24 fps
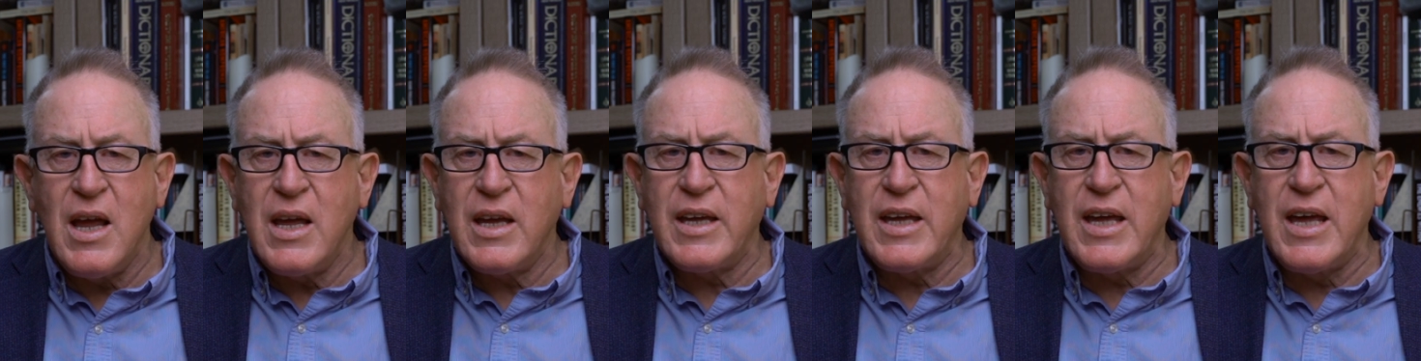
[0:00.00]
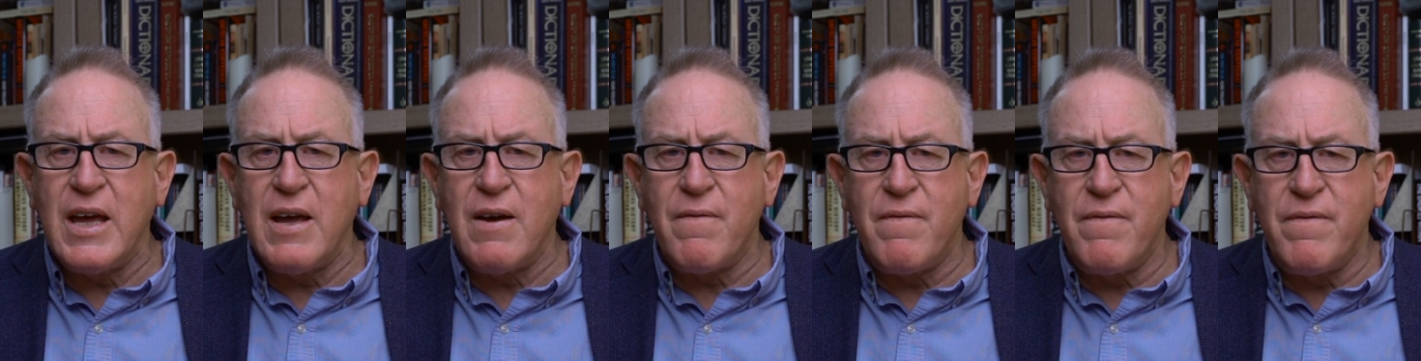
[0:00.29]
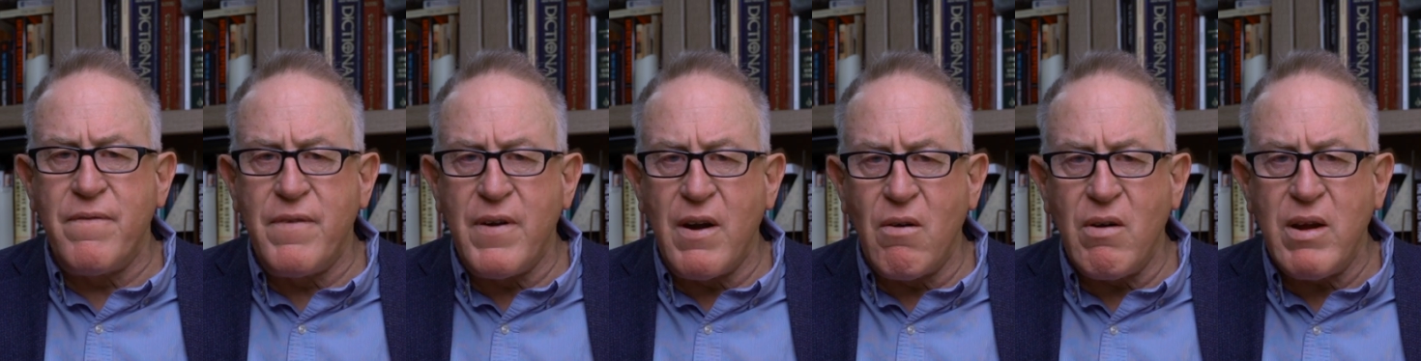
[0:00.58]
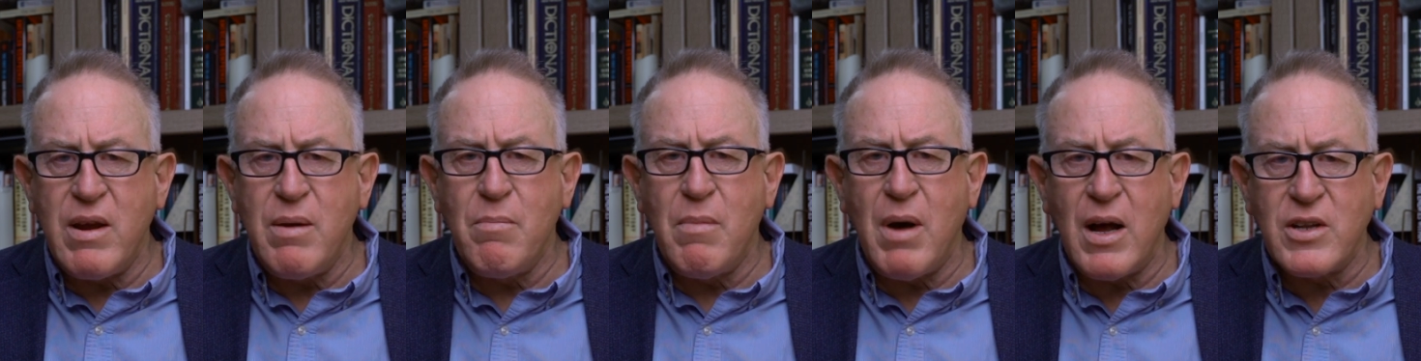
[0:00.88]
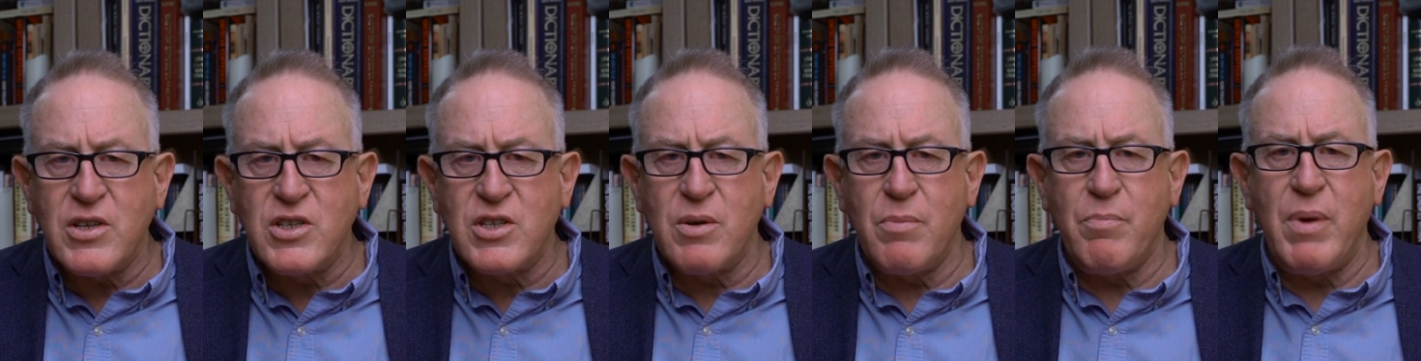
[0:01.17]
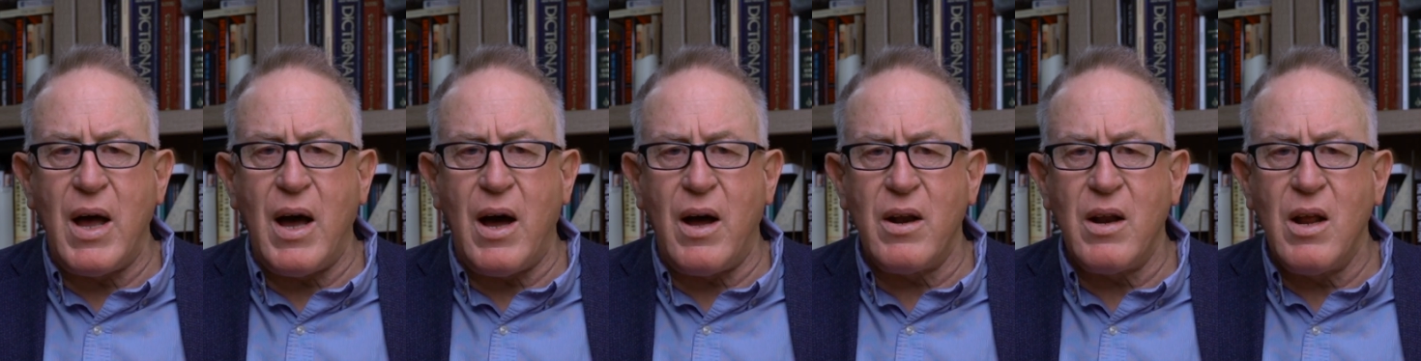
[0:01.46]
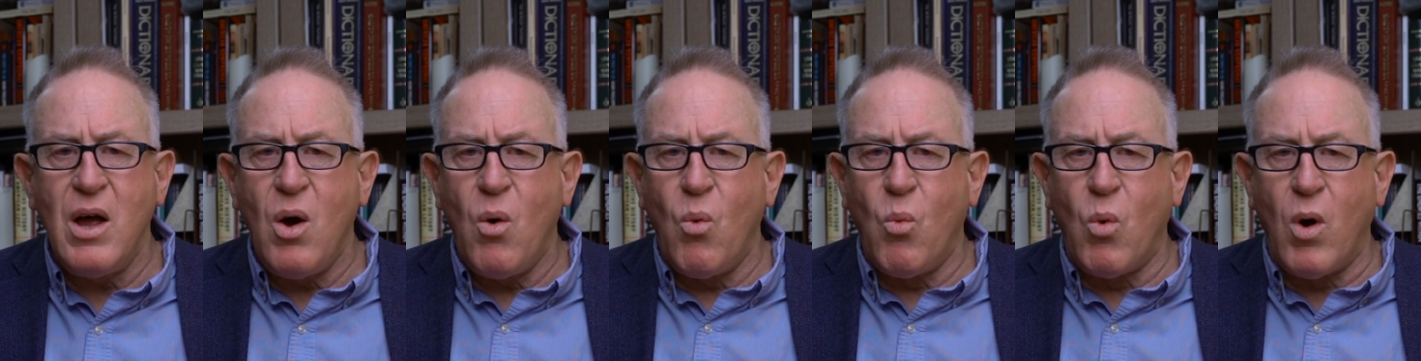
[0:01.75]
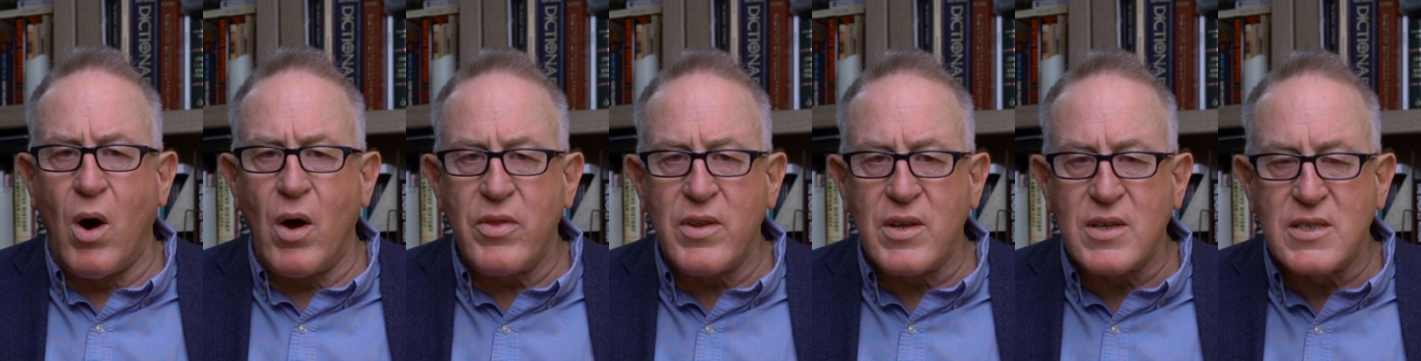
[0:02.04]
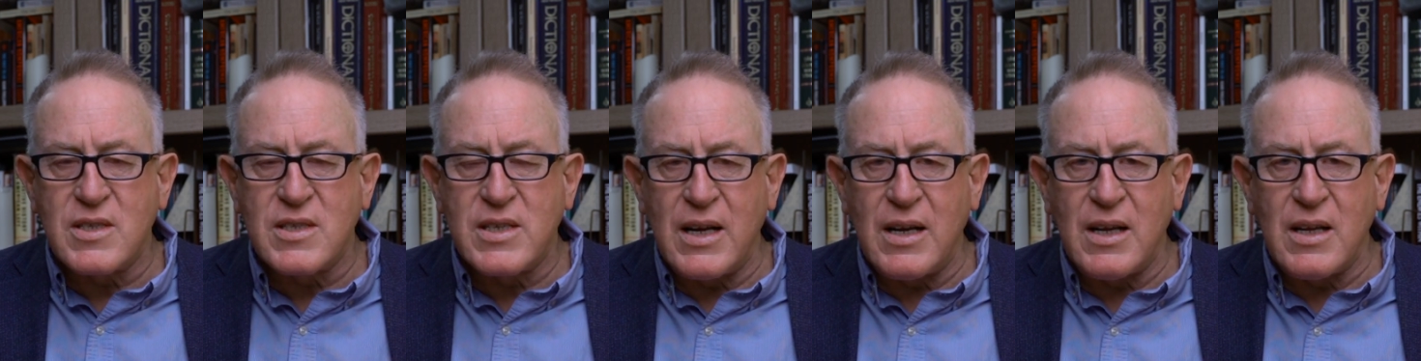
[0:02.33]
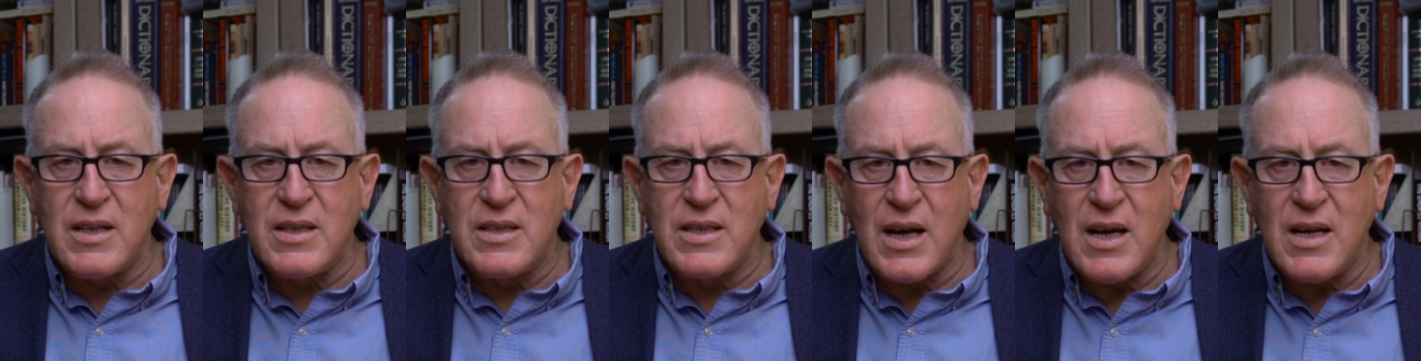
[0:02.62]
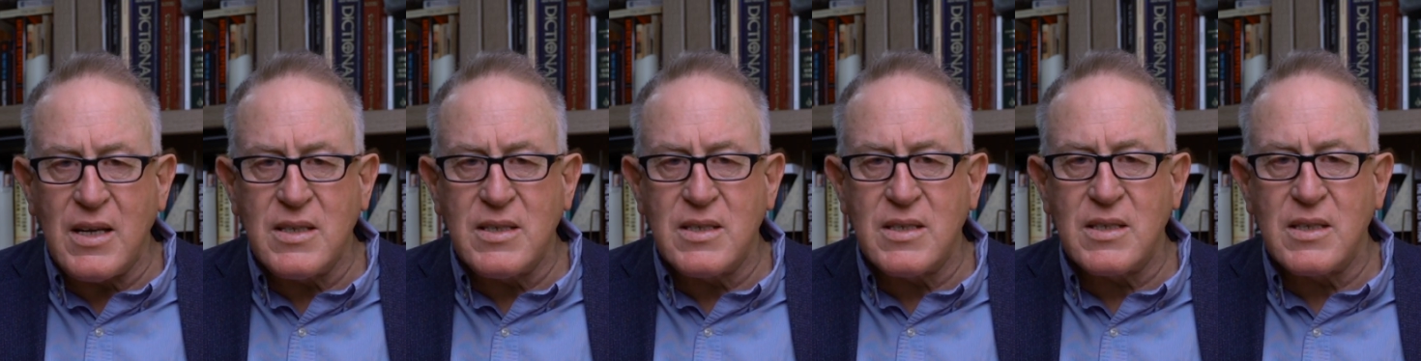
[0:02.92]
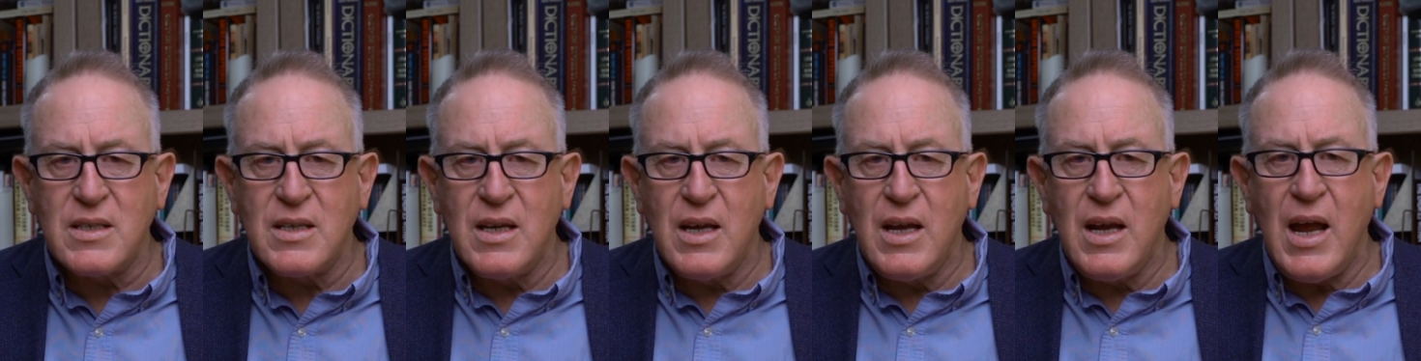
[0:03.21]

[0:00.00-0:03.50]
care very much about what the Senate does,